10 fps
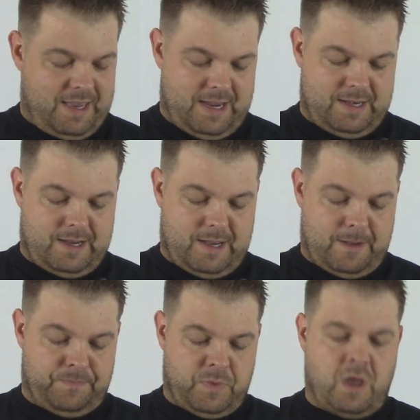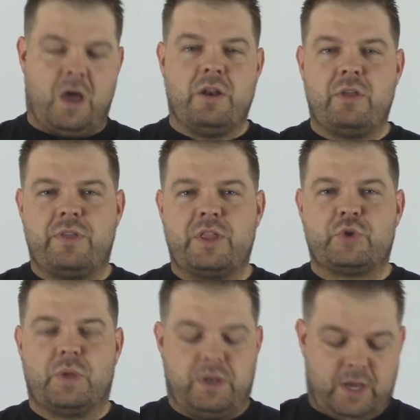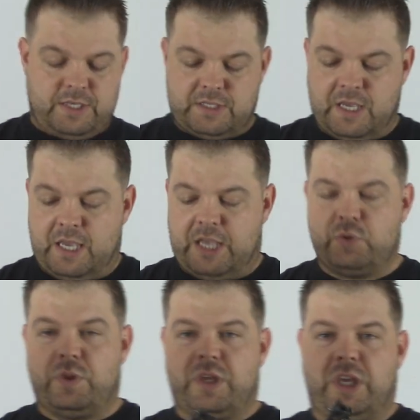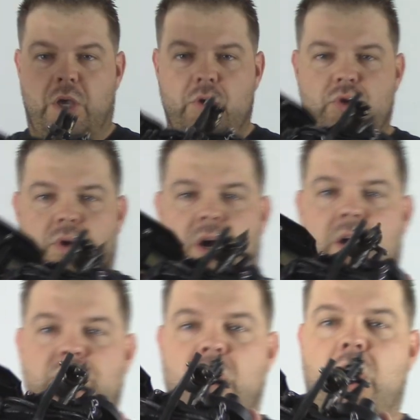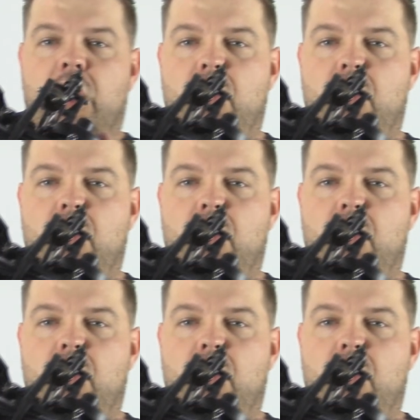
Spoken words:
And another thing that's really nice is with the Kyosho cars,